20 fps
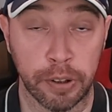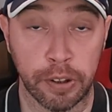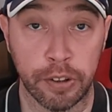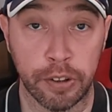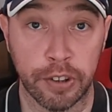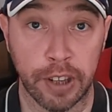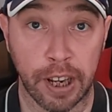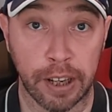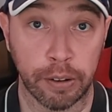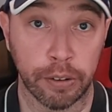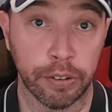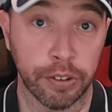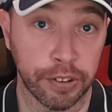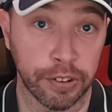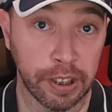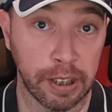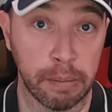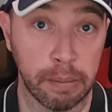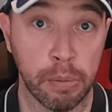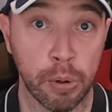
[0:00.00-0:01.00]
to the channel to
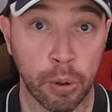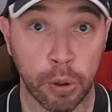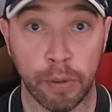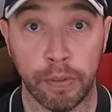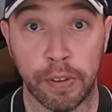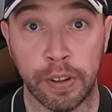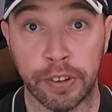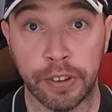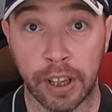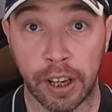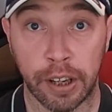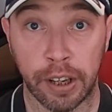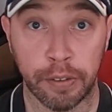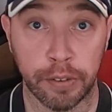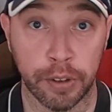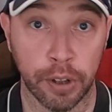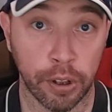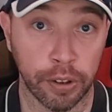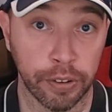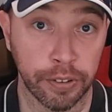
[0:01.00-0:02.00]
see more of this kind
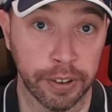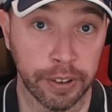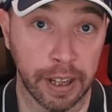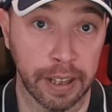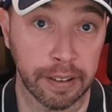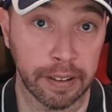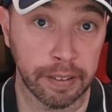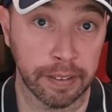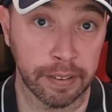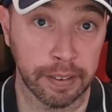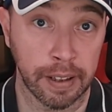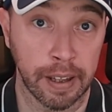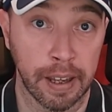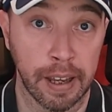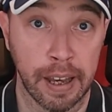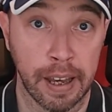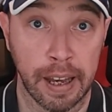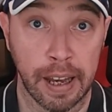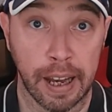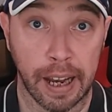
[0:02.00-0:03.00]
of content.
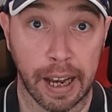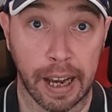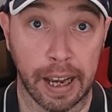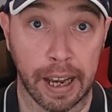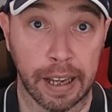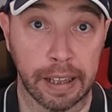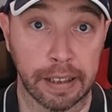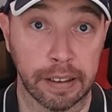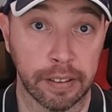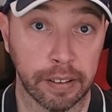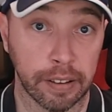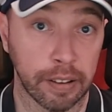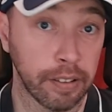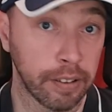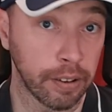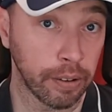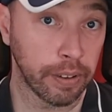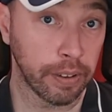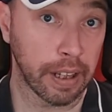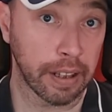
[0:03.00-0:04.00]
And
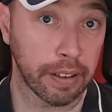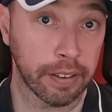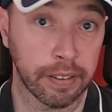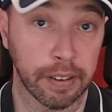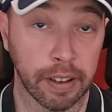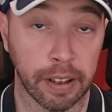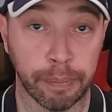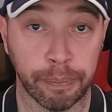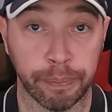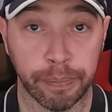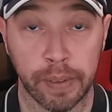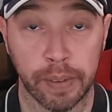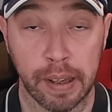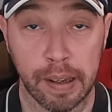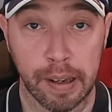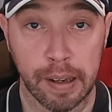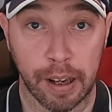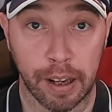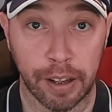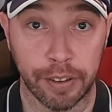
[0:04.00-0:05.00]
until next time,
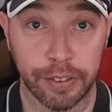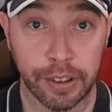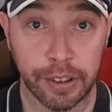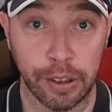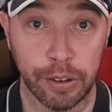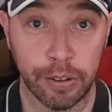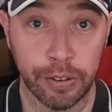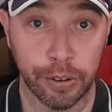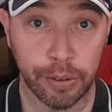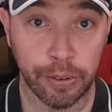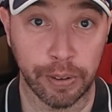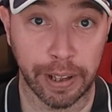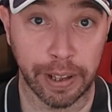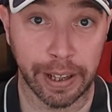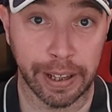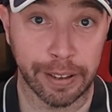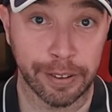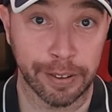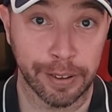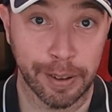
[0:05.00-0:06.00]
I'll see you soon,
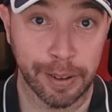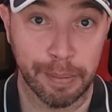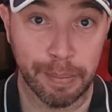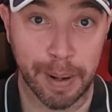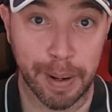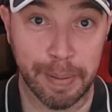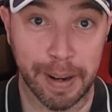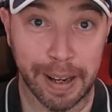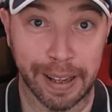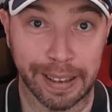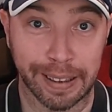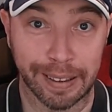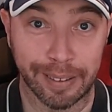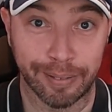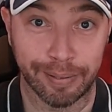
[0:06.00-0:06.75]
guys. Bye-bye.